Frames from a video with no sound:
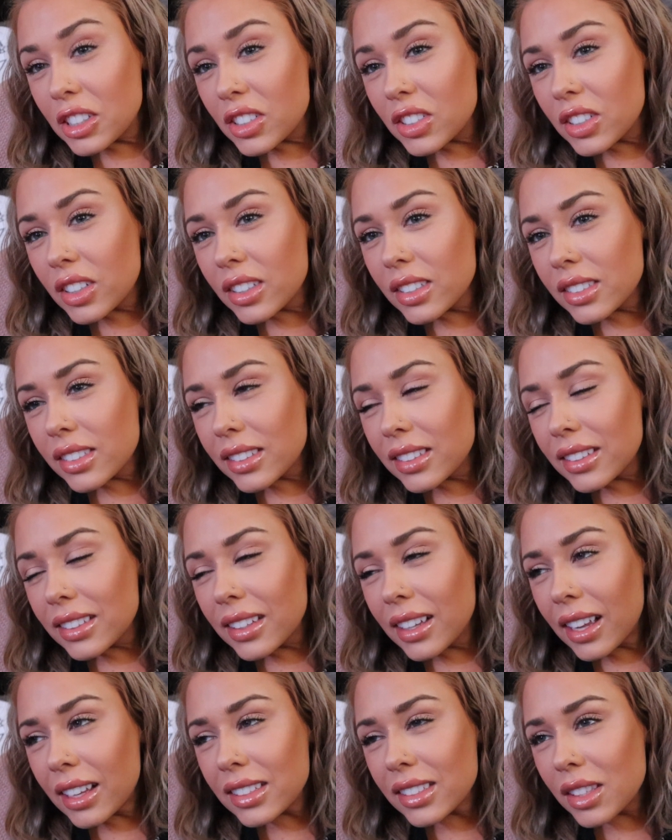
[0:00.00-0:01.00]
She just
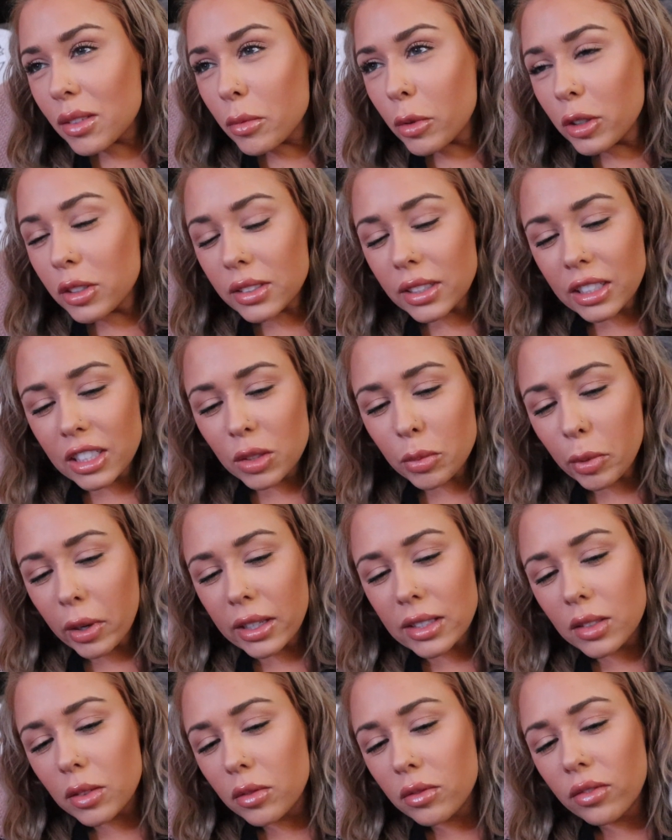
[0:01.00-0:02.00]
has the most
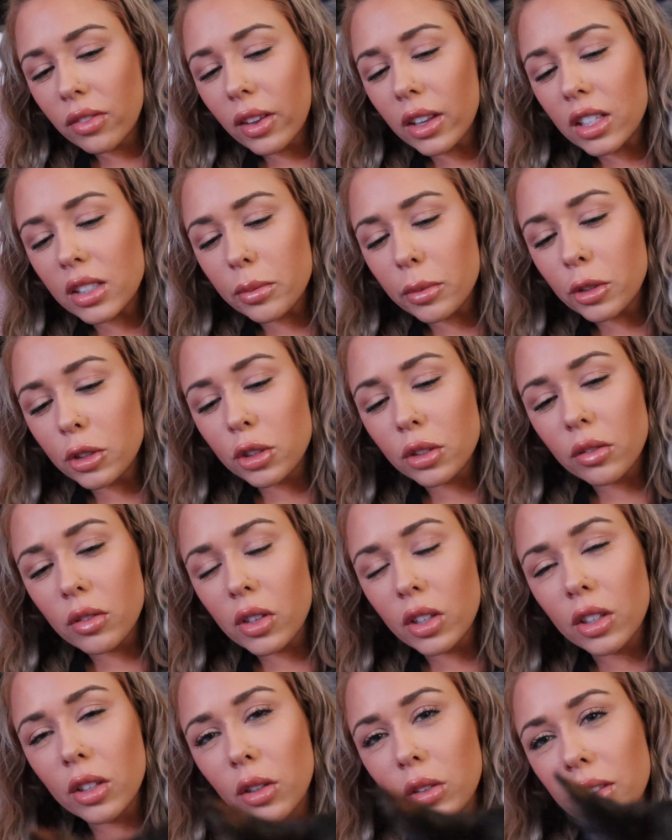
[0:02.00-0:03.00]
expressive face, but she
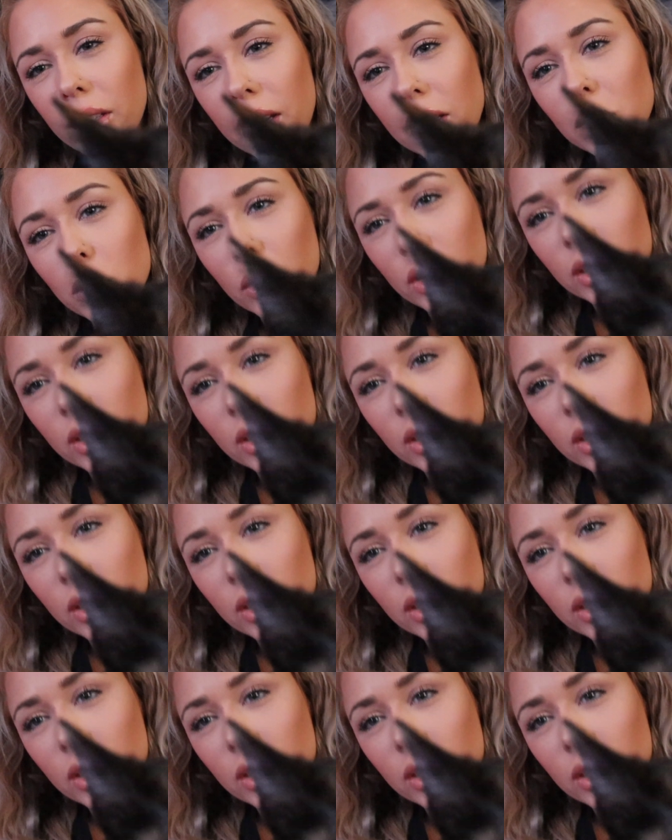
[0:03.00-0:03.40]
really only has